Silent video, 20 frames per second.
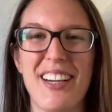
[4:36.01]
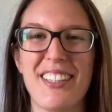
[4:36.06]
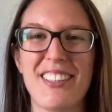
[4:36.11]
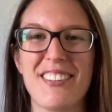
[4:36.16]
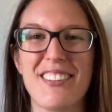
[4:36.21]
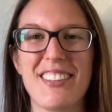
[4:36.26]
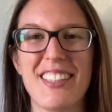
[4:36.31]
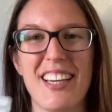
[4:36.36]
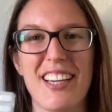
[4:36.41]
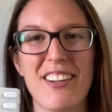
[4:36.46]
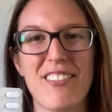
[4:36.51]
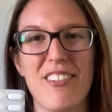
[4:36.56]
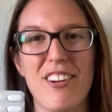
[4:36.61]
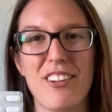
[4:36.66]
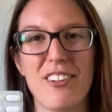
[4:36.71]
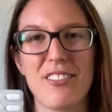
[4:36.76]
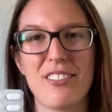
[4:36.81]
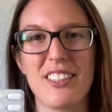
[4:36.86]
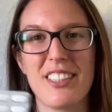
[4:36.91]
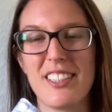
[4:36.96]
take one
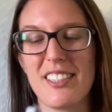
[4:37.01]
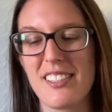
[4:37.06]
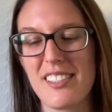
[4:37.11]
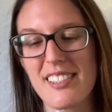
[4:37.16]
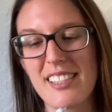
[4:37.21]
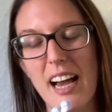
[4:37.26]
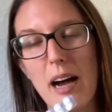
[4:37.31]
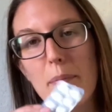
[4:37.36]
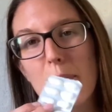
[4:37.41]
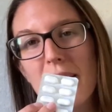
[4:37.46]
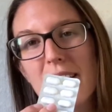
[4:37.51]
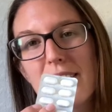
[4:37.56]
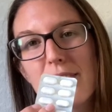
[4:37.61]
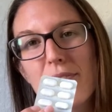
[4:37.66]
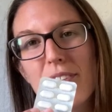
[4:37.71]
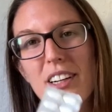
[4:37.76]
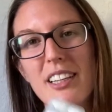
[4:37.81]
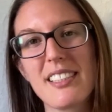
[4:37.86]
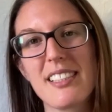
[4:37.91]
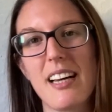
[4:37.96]
of these tablets,
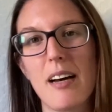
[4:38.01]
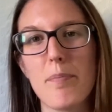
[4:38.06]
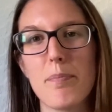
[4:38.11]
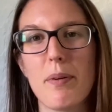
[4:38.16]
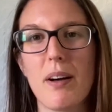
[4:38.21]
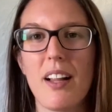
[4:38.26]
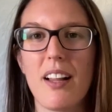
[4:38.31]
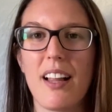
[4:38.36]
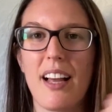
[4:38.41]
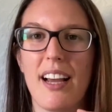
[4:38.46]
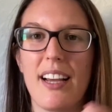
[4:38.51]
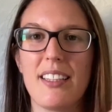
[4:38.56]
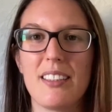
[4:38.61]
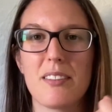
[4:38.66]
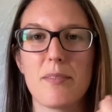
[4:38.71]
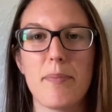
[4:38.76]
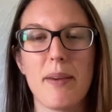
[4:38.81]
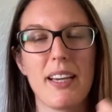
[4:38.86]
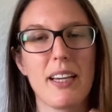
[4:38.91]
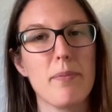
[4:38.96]
for example,
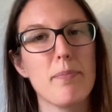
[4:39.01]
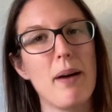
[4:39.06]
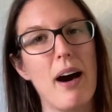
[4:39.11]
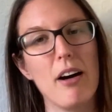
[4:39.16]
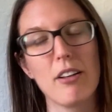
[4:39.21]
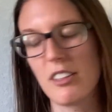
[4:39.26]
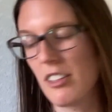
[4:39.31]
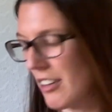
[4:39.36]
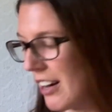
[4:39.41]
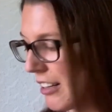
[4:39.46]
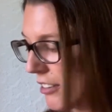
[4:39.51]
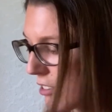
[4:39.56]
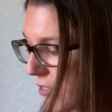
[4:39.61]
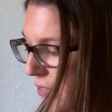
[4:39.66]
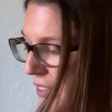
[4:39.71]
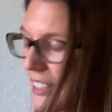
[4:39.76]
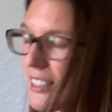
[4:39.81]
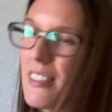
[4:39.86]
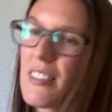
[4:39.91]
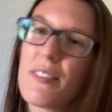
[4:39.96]
and make a powder out
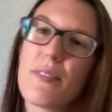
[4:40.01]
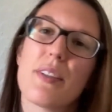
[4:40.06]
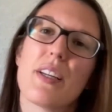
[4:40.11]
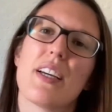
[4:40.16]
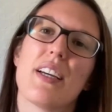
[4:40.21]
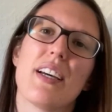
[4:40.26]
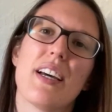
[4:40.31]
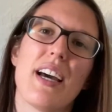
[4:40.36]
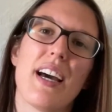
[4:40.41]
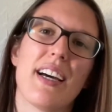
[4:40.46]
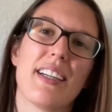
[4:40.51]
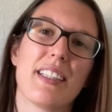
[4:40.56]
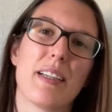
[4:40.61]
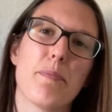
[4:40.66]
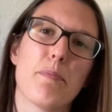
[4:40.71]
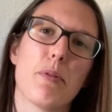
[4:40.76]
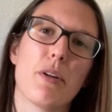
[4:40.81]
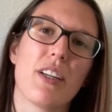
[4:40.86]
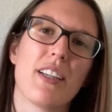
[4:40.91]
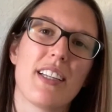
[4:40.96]
of it, and
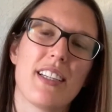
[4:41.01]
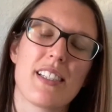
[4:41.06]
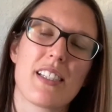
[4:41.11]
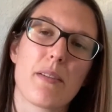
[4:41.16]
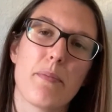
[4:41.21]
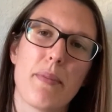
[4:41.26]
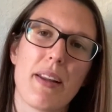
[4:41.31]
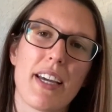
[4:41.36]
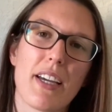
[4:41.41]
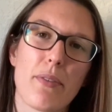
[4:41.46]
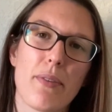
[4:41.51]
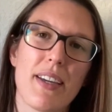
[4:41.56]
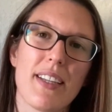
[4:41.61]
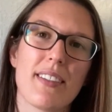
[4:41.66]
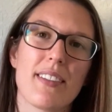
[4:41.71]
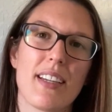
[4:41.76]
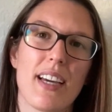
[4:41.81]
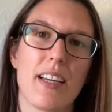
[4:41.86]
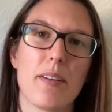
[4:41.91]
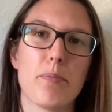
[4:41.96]
then put it in some
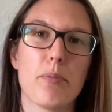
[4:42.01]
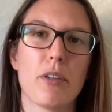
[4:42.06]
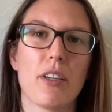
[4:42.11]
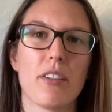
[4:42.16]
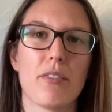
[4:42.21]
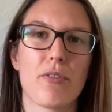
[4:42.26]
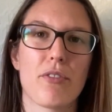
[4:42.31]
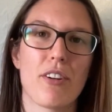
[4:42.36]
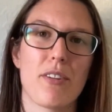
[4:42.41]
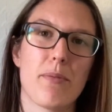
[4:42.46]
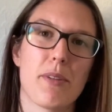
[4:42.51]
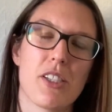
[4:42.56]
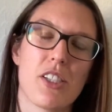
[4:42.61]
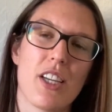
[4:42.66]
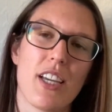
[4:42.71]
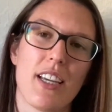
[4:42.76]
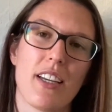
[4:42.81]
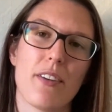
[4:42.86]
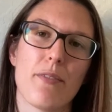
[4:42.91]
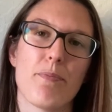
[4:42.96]
liquid and put it through a
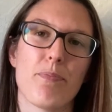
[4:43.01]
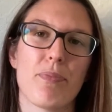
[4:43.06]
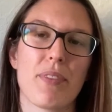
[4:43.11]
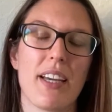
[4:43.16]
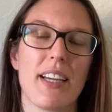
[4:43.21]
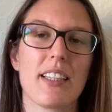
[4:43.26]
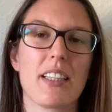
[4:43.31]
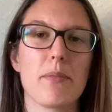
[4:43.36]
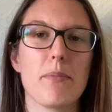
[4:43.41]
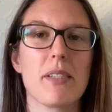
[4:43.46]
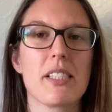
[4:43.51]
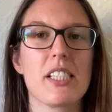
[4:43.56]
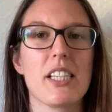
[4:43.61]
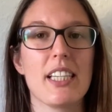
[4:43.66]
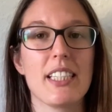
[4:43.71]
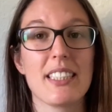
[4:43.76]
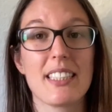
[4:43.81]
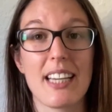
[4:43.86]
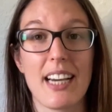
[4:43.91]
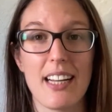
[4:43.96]
machine. And the
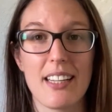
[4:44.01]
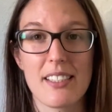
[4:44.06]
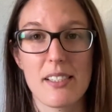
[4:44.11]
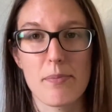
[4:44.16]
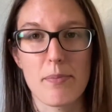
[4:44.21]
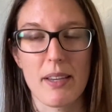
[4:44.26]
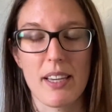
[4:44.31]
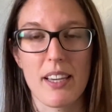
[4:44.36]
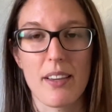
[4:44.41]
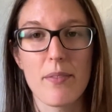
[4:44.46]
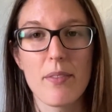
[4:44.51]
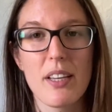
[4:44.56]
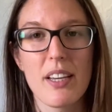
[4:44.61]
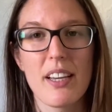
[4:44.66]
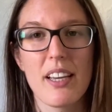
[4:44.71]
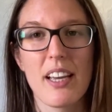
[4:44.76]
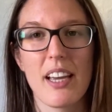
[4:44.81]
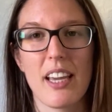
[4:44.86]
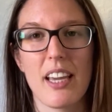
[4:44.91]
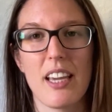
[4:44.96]
machine tells me
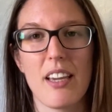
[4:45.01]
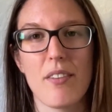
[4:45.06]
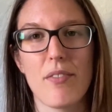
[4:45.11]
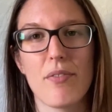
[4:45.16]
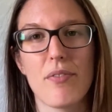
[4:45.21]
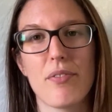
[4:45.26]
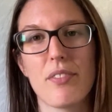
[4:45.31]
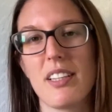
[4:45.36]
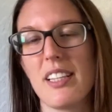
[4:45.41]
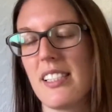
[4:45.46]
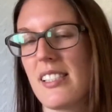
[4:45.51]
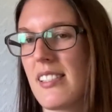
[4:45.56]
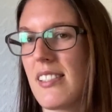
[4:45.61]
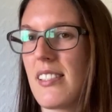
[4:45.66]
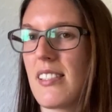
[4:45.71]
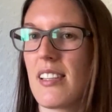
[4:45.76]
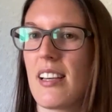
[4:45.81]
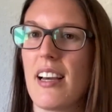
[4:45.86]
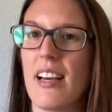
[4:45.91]
if this